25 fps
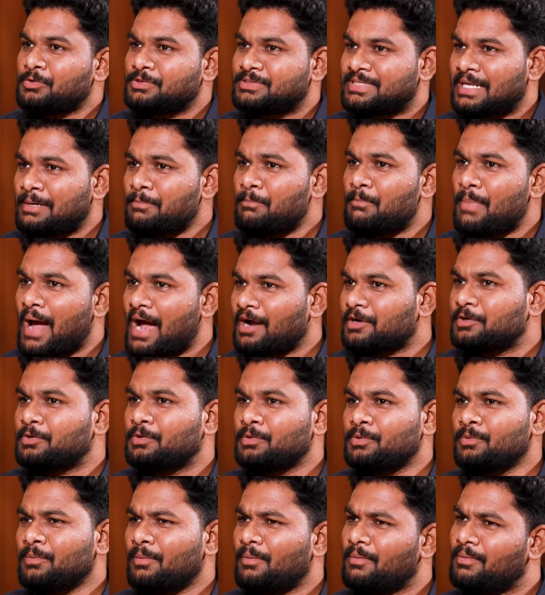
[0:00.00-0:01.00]
you sit back
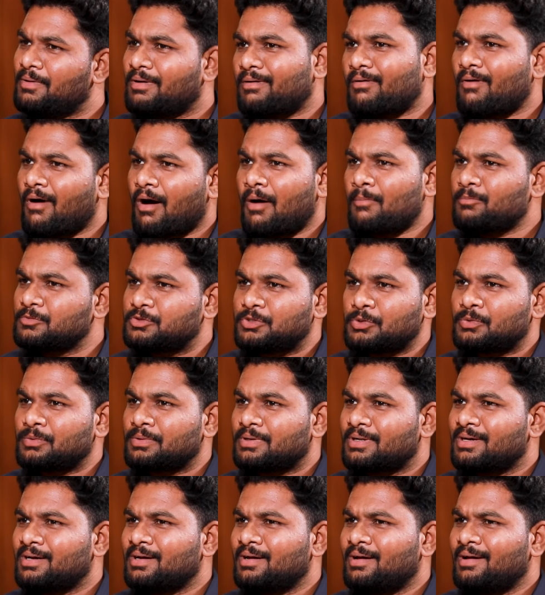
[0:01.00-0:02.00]
to calm
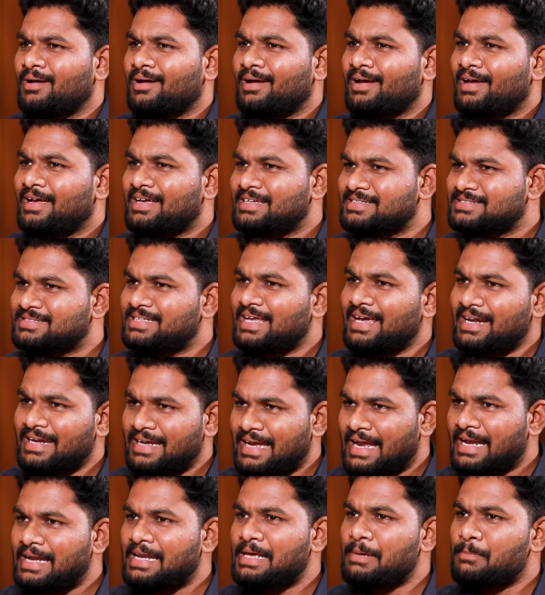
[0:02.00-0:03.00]
zone. Is there
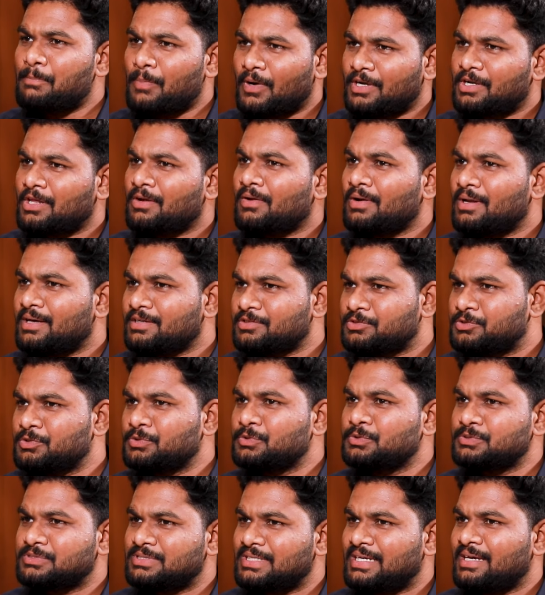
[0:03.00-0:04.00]
any particular
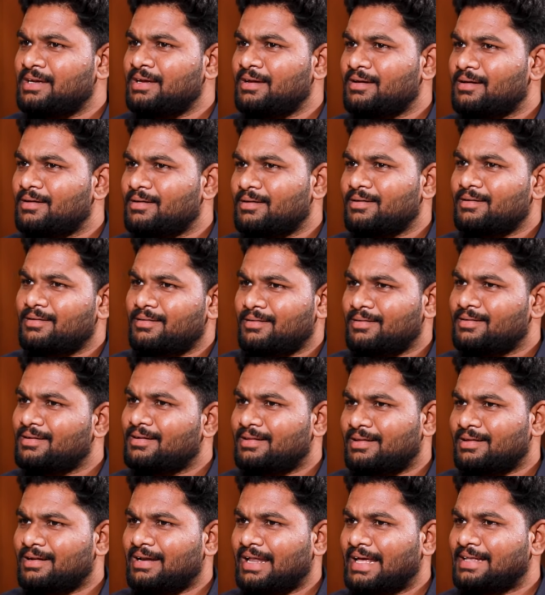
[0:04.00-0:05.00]
choosy
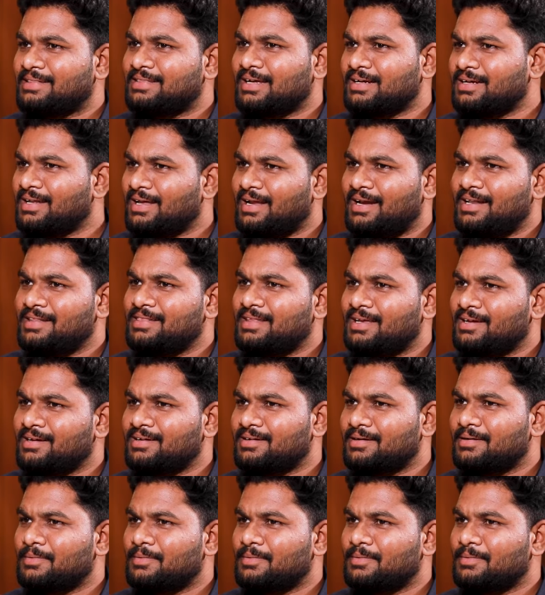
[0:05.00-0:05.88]
like that anything?